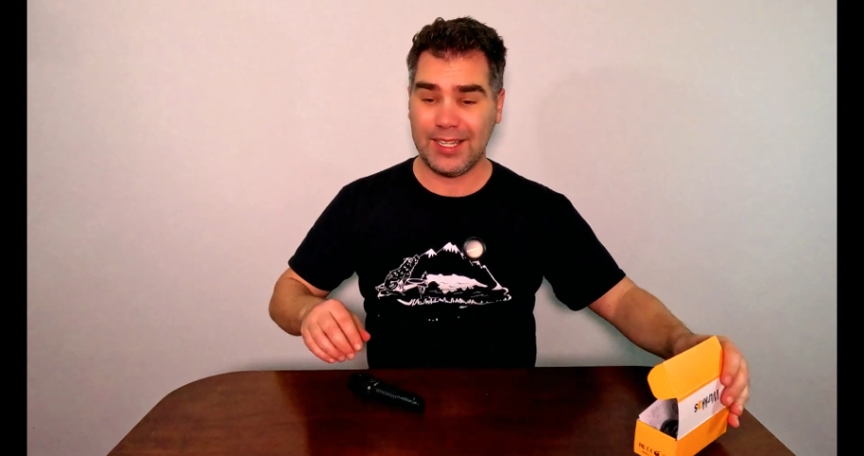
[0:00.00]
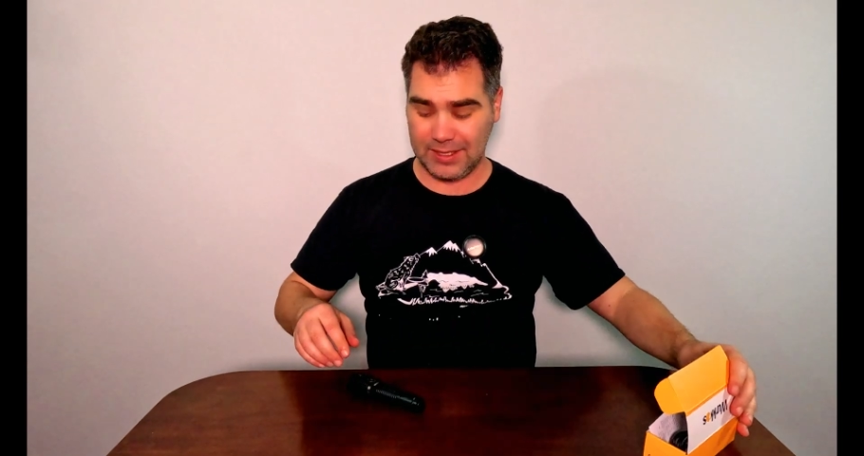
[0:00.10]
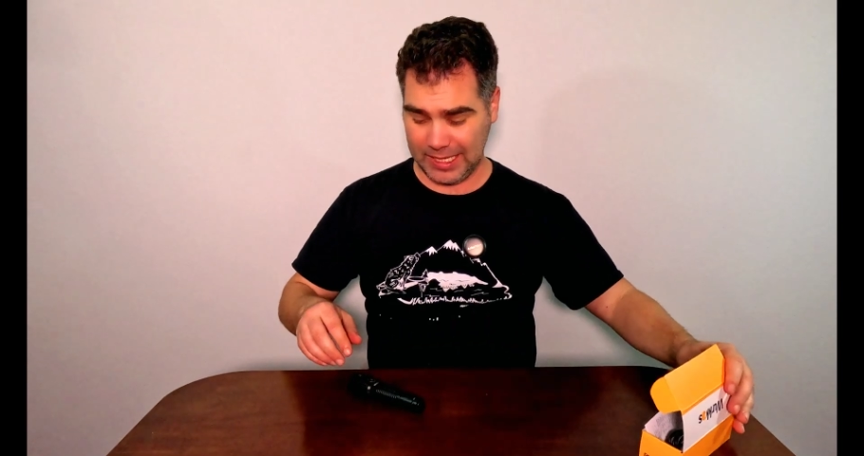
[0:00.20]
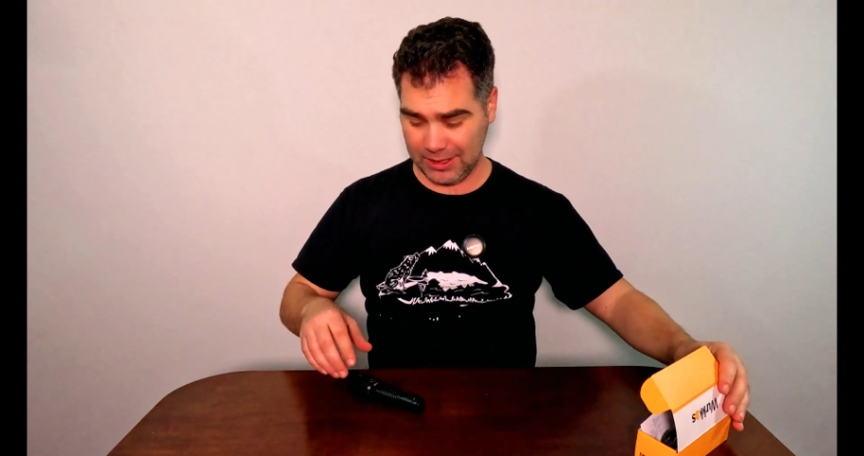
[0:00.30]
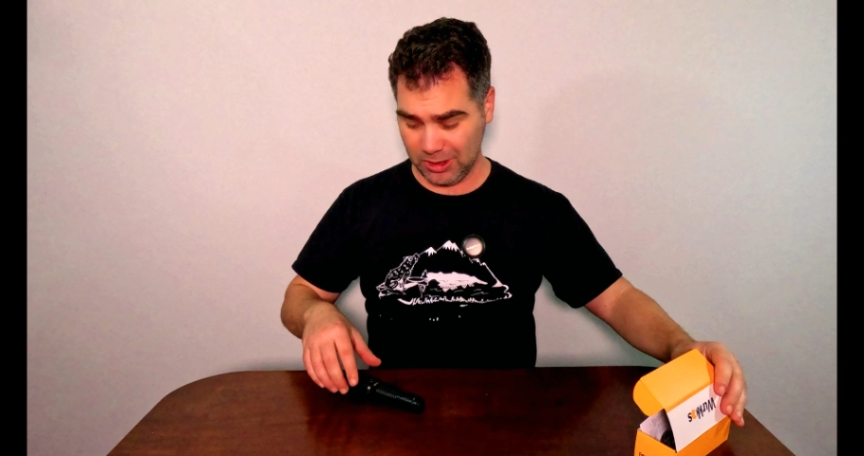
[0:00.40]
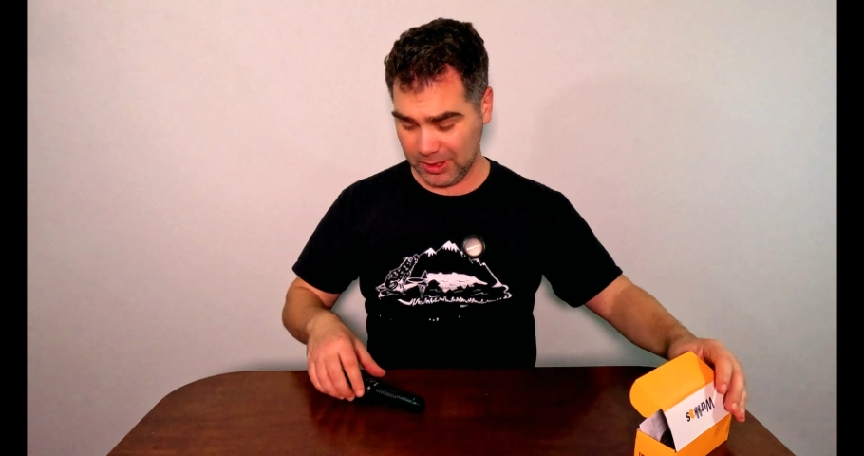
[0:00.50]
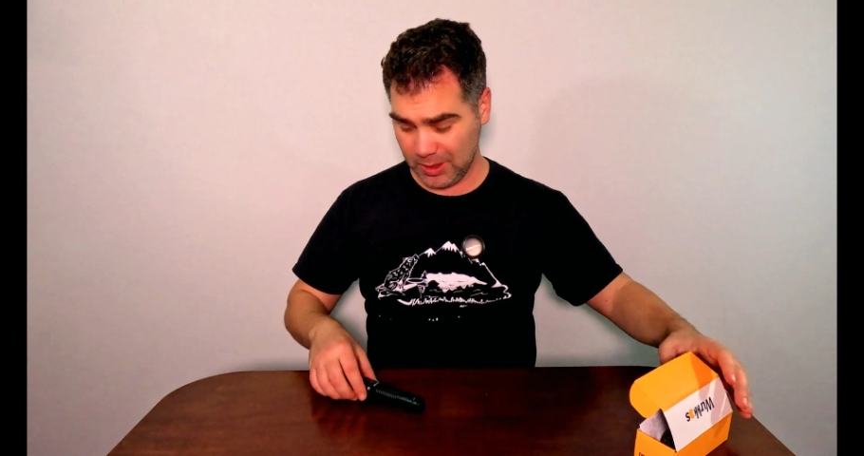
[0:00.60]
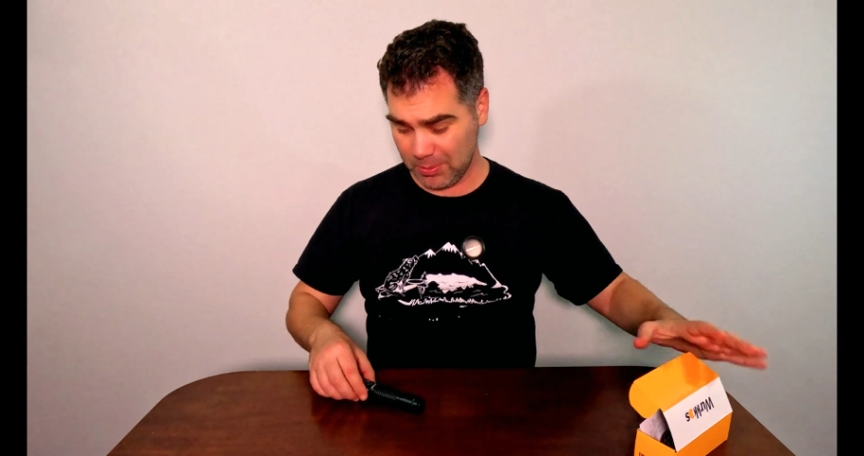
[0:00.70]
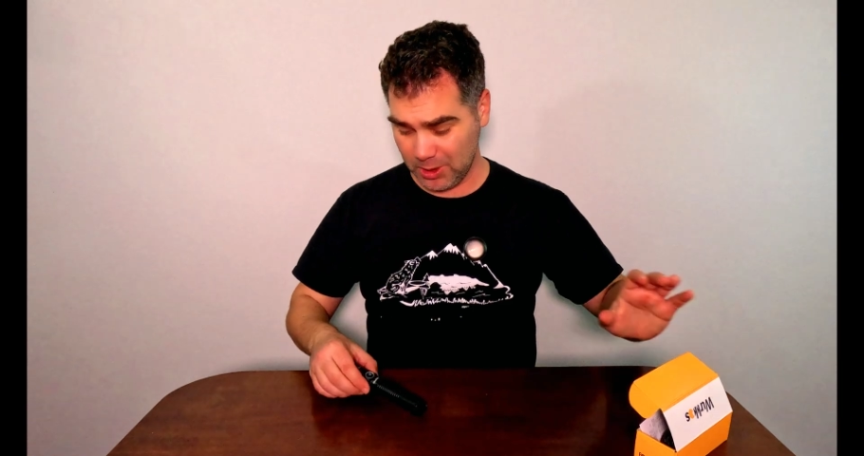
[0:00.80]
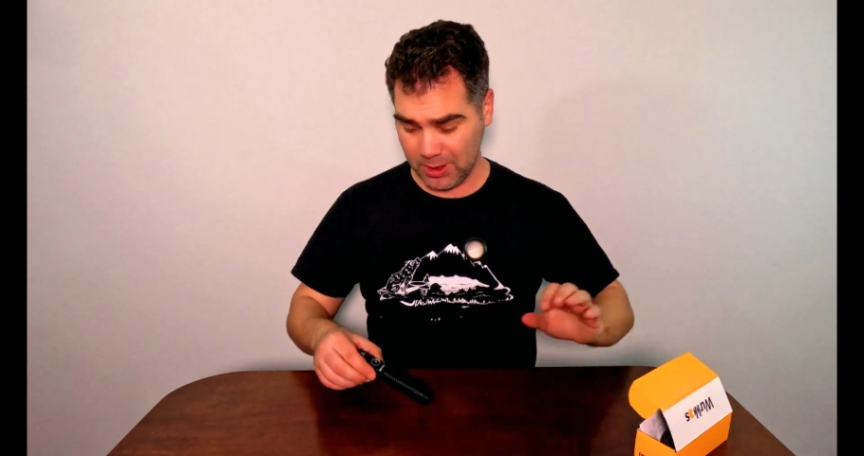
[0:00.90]
and take a look at
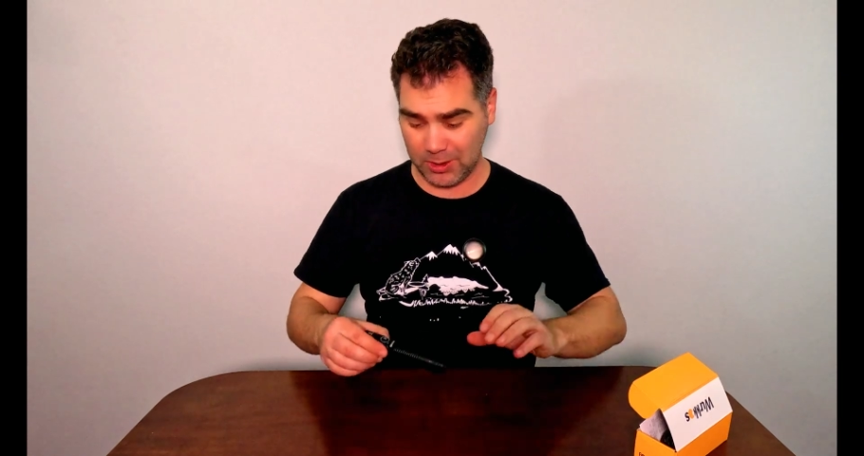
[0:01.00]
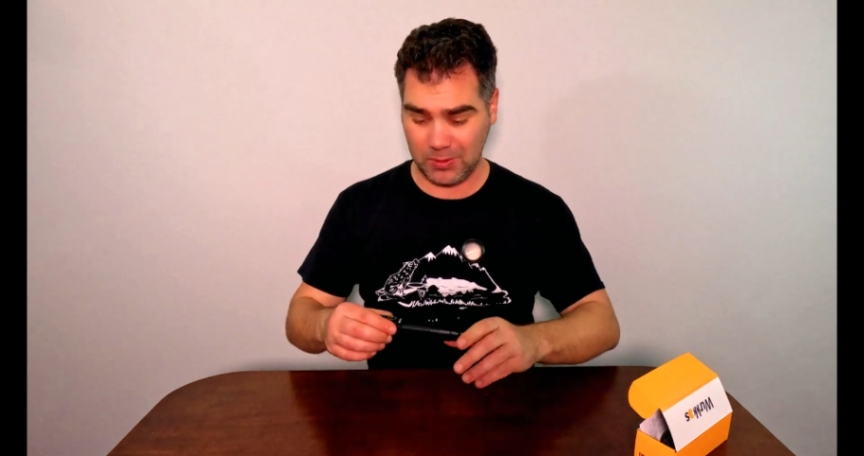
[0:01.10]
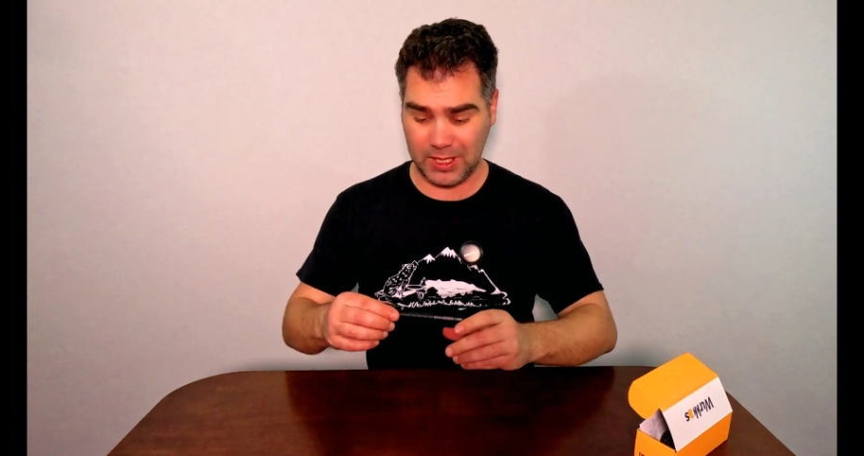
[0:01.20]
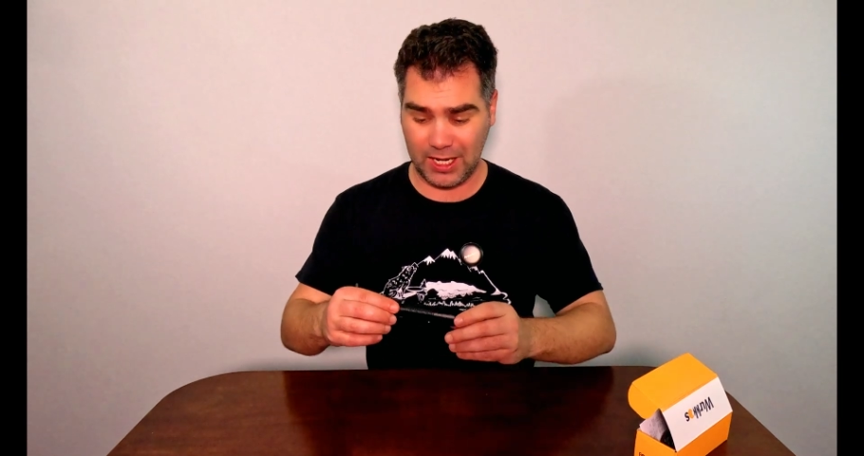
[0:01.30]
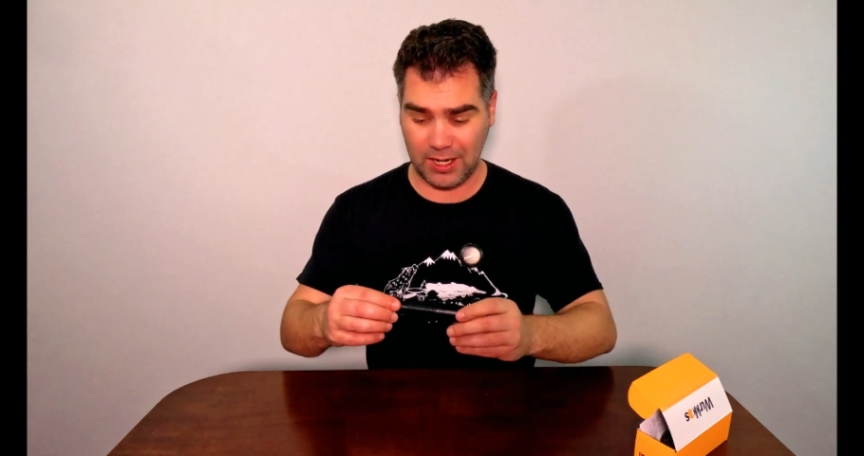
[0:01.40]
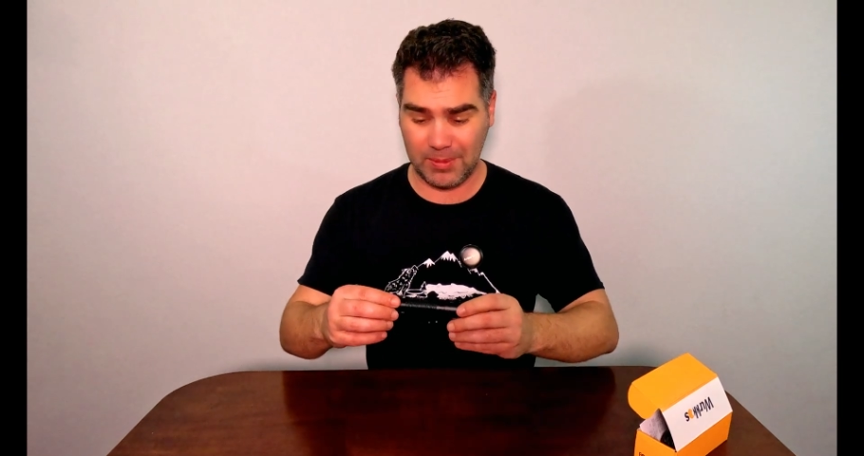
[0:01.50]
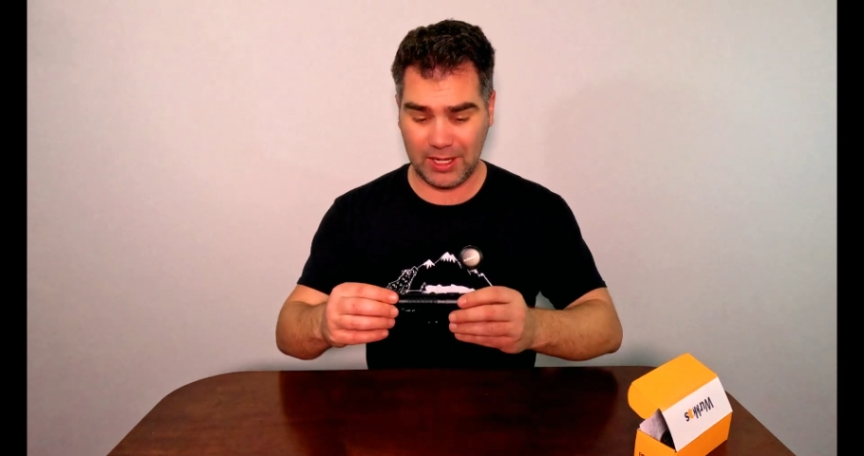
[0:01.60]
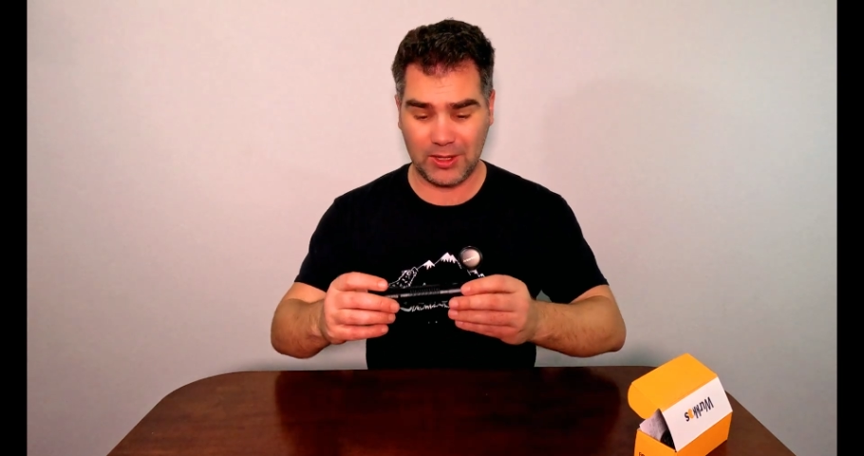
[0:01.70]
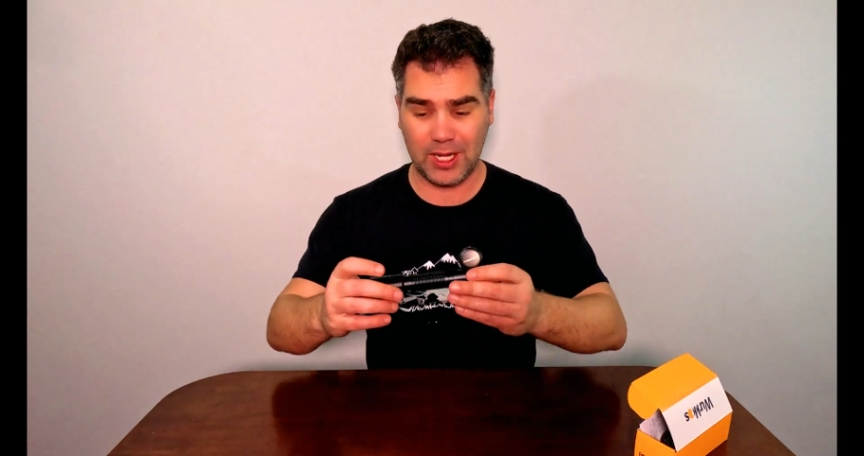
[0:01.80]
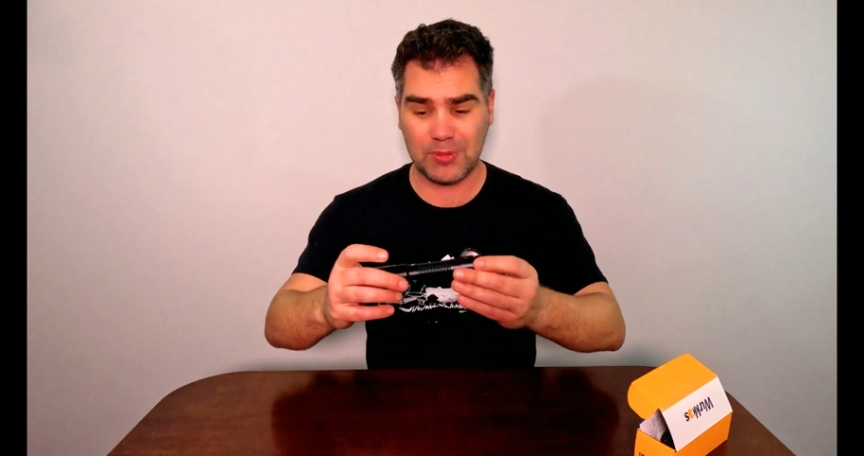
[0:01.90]
the product we care
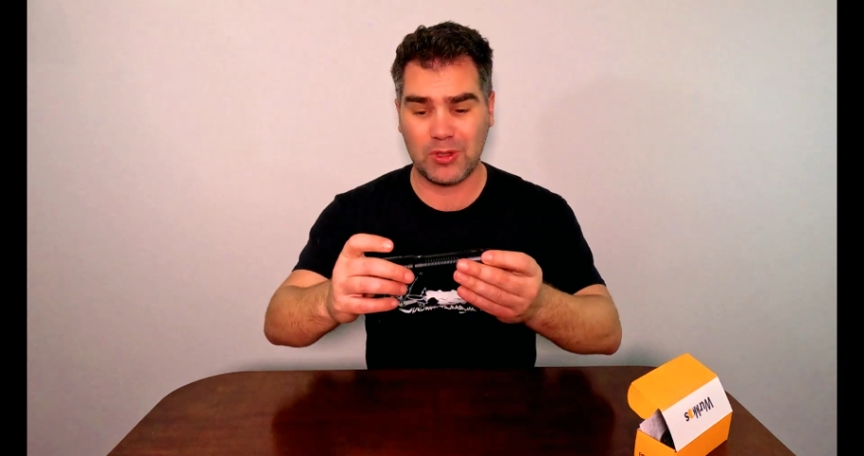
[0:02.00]
about.